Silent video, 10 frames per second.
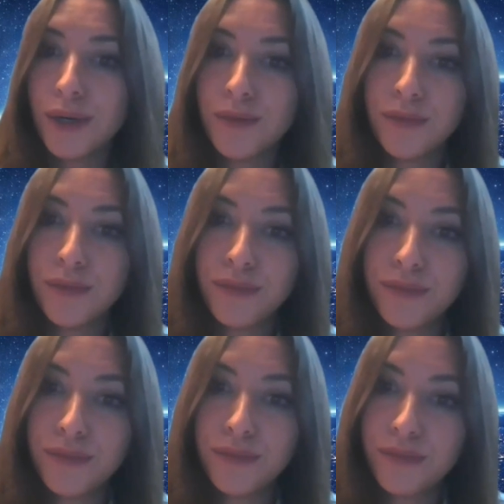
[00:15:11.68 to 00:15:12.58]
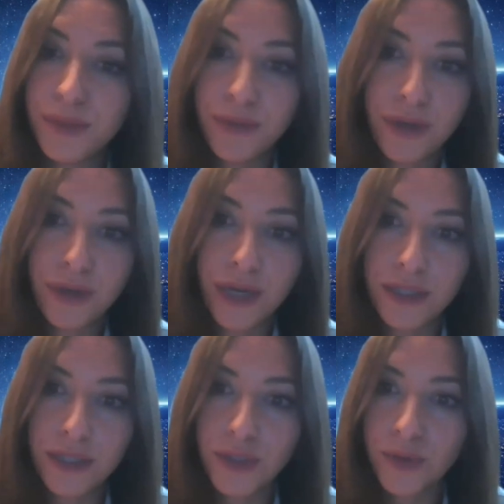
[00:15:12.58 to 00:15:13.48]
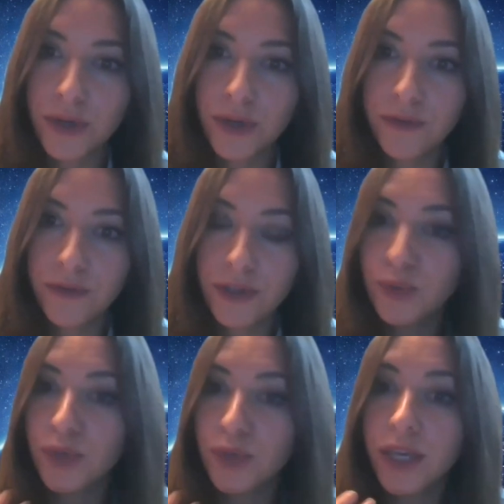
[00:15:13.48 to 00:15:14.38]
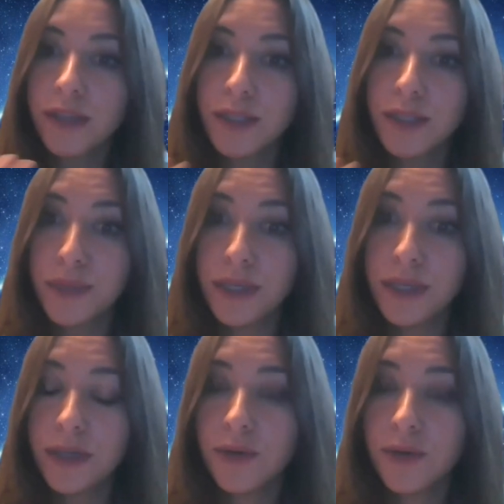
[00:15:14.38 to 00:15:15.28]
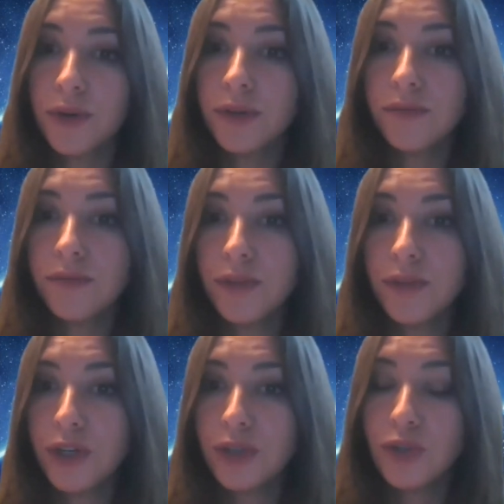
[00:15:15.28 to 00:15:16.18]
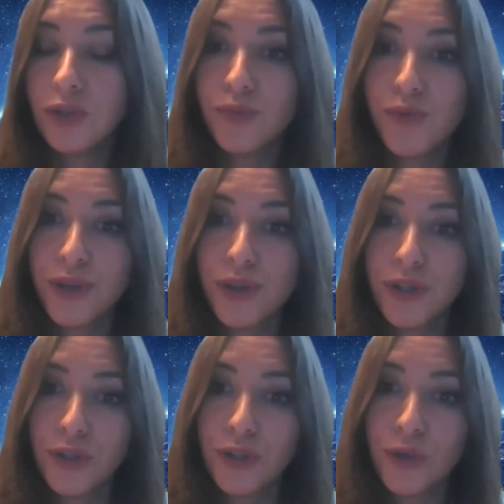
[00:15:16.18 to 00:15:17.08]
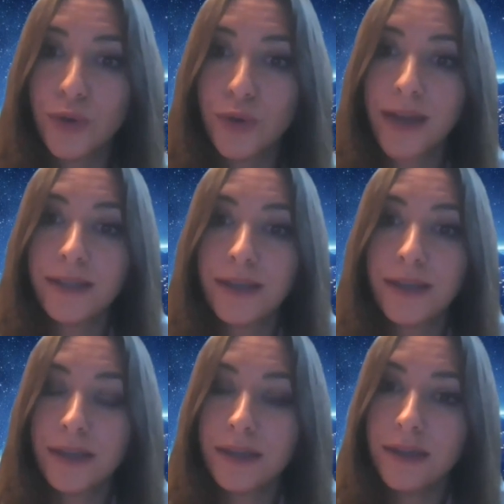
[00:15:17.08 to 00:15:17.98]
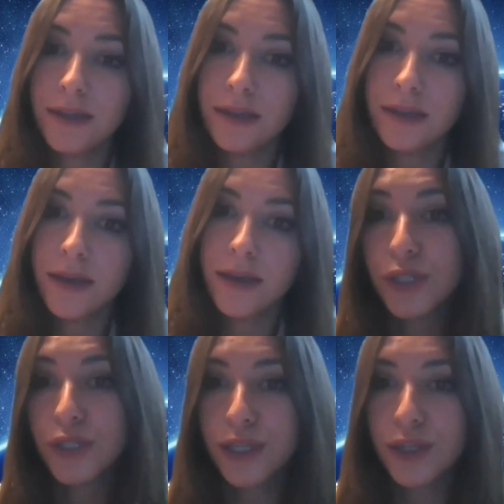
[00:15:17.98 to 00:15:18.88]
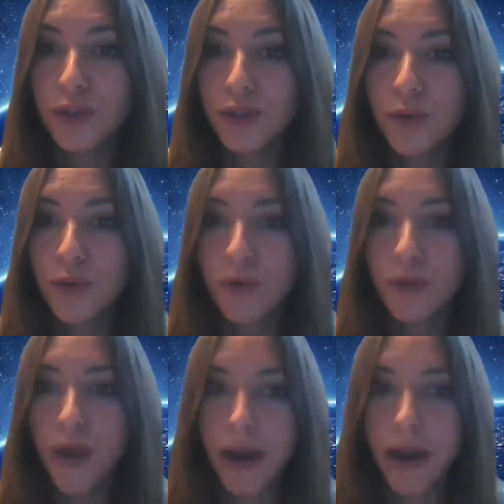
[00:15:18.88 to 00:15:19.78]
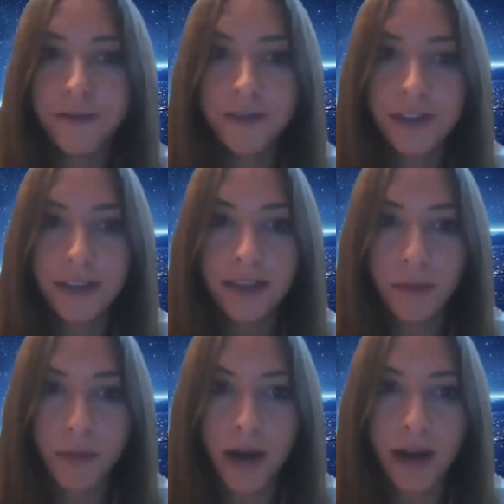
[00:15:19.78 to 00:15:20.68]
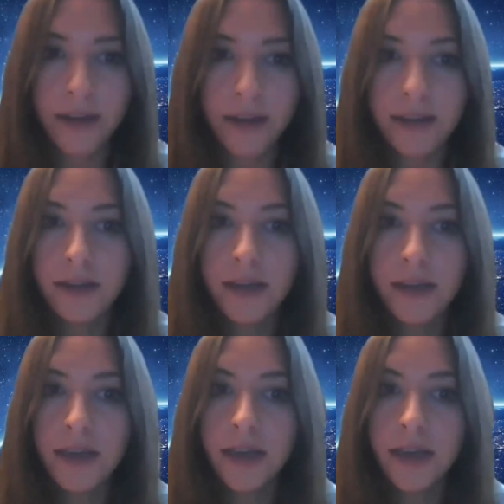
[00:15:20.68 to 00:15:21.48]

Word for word: um, people connected to I Vs who can't speak, or they're to the point they're so emaciated that it looks like there's no life in that body.